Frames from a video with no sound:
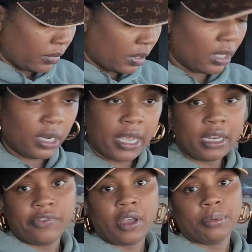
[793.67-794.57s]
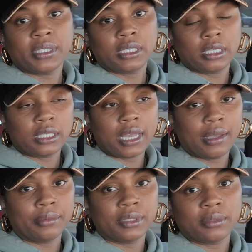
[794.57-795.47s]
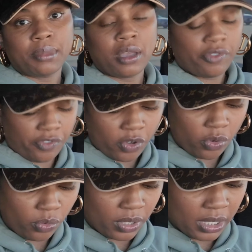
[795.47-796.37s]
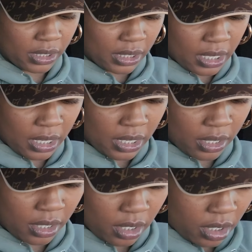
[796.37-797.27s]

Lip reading: And 85% of the times my phone is in